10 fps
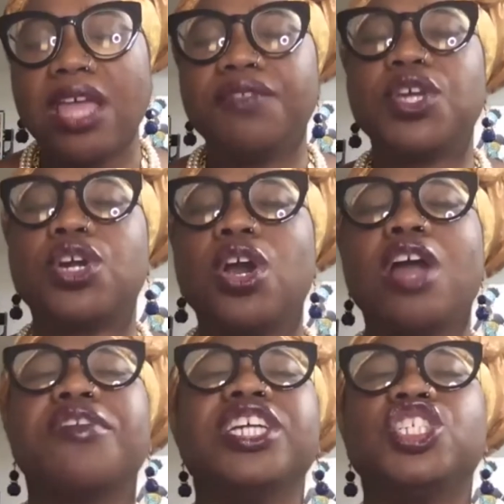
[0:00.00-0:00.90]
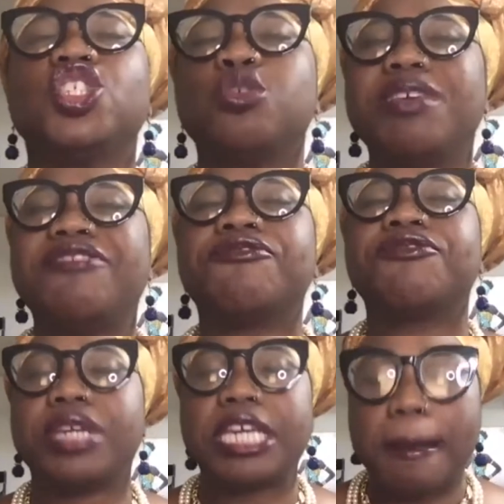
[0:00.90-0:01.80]
The courage to be
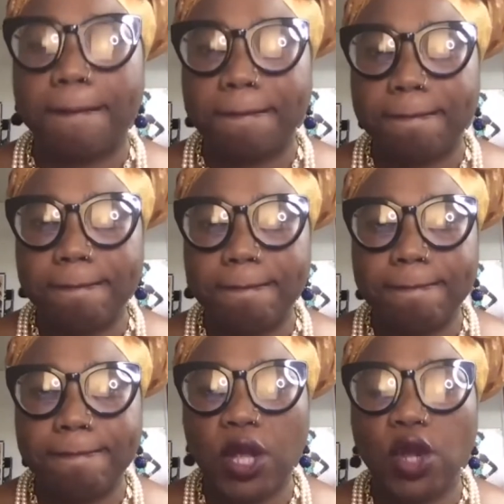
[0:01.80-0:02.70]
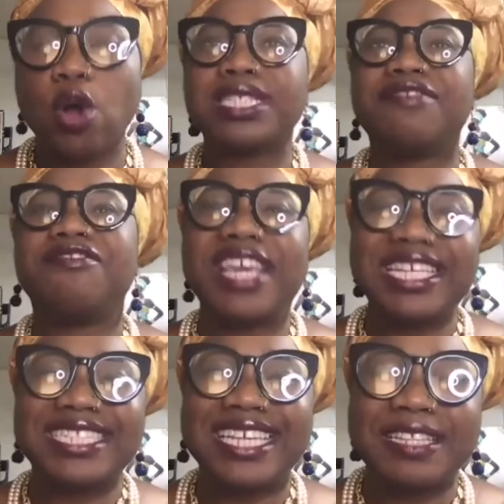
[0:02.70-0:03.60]
free,
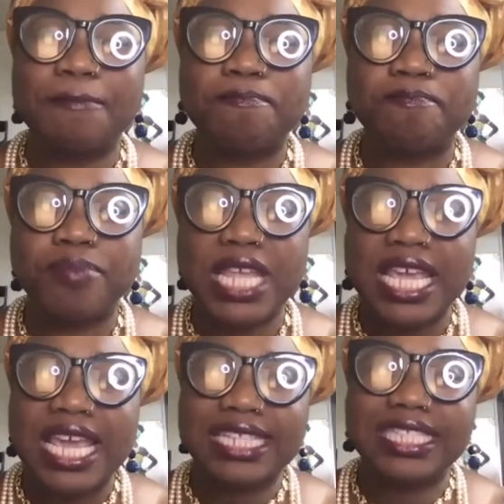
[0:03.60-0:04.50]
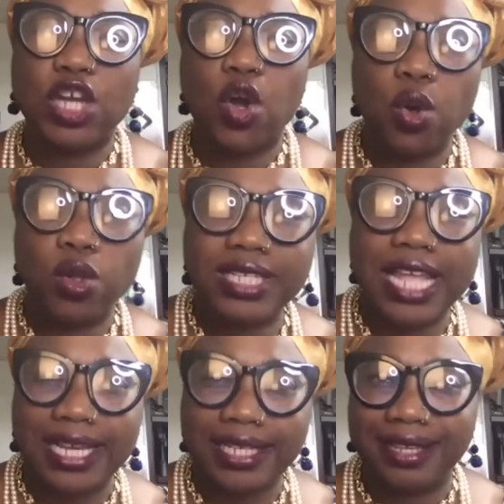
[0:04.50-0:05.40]
cultivating a
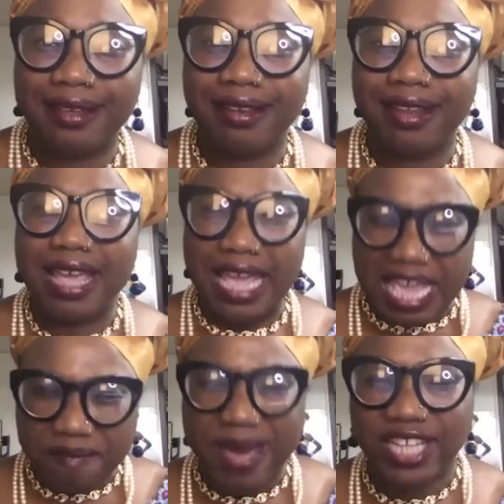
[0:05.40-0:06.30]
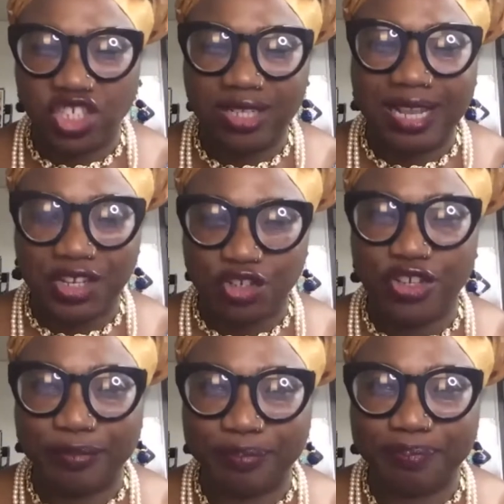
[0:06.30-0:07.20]
decolonizing imagination.